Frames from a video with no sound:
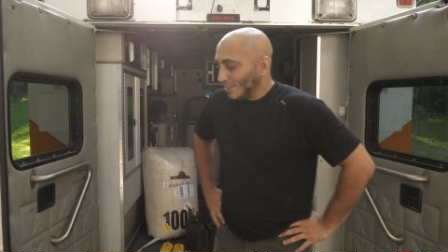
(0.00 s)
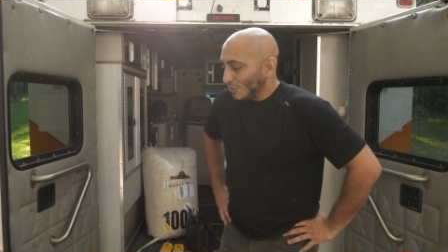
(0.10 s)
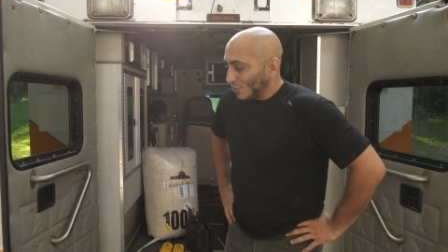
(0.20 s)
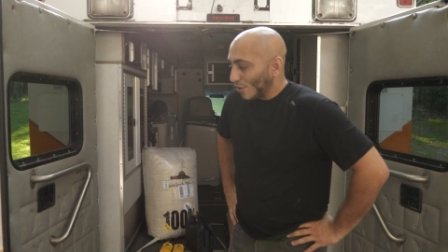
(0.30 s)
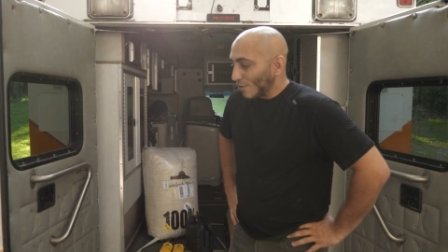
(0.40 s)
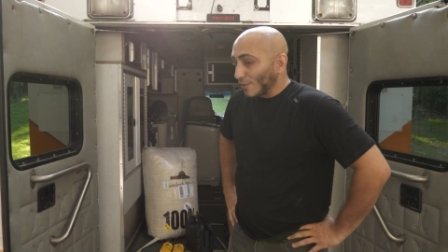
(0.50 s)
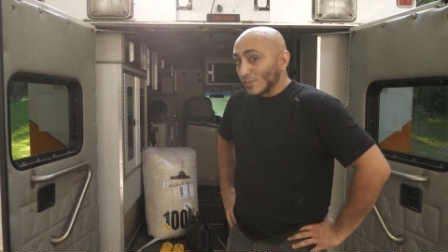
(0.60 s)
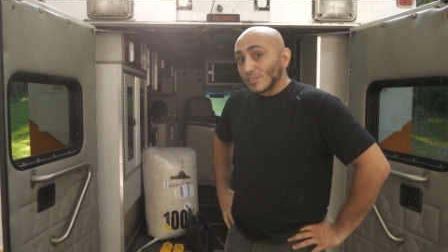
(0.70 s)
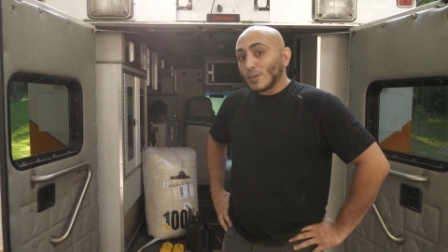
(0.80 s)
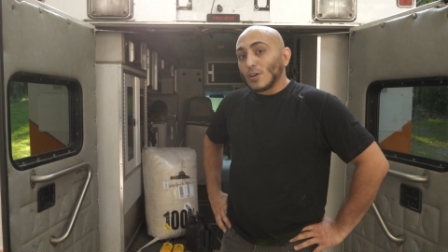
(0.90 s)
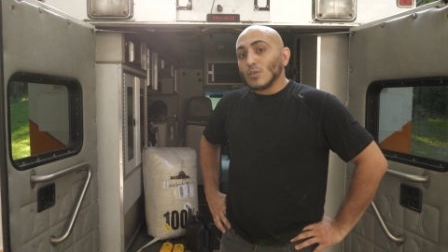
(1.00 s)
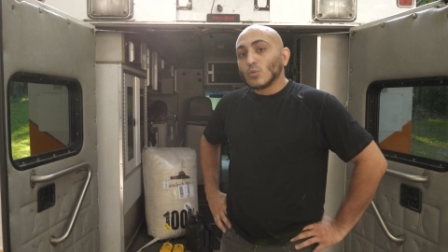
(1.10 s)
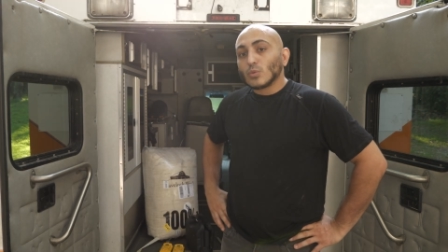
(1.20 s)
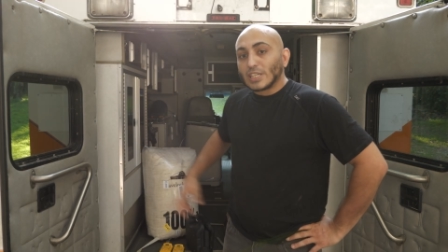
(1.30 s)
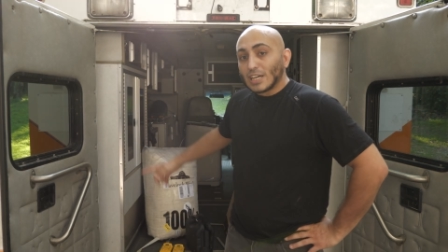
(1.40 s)
So first of all,
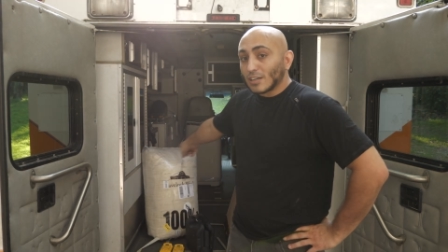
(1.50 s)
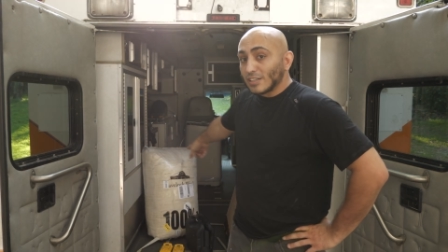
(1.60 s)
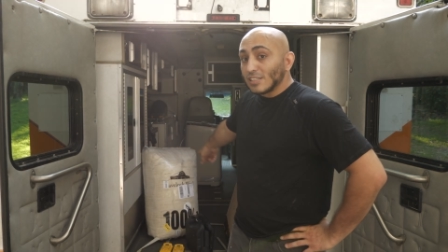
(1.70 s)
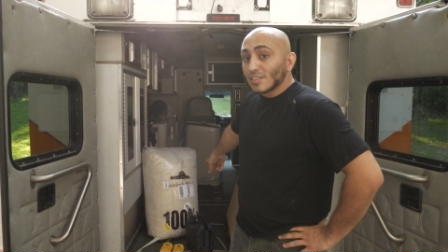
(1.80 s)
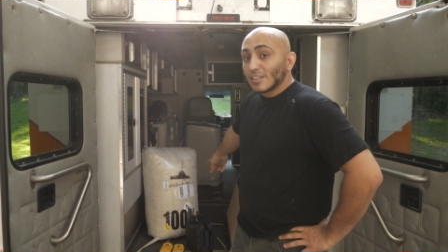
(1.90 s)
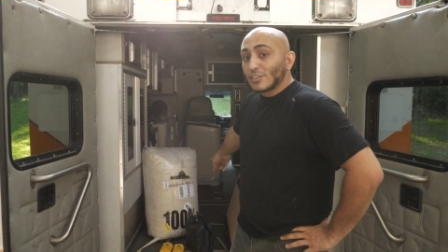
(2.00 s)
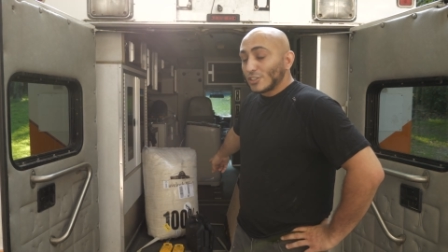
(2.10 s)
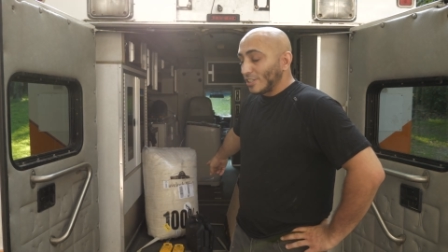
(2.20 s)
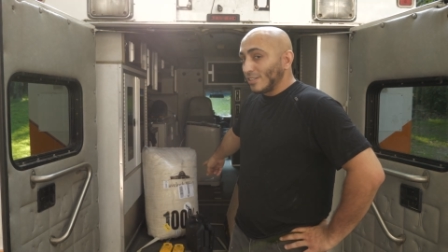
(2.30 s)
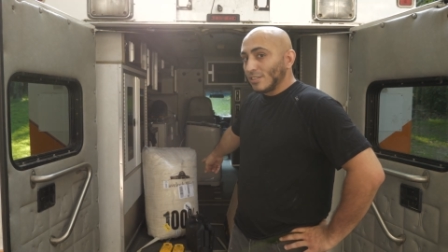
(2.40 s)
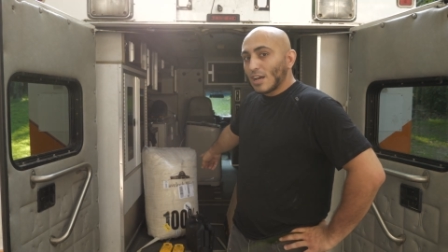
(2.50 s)
we got our insulation in.